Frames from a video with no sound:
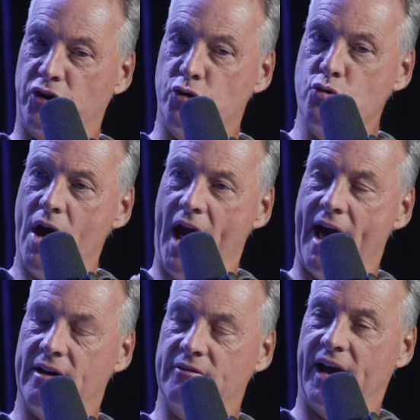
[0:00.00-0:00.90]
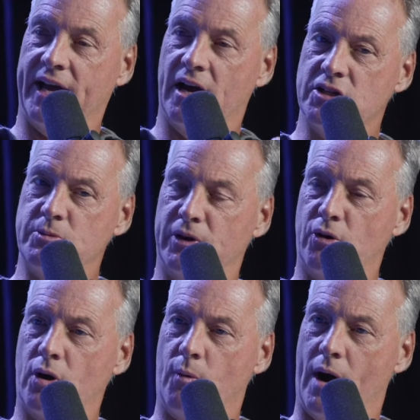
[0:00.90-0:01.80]
you have a husband
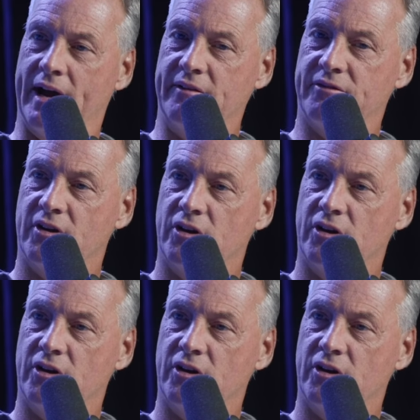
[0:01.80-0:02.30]
or a wife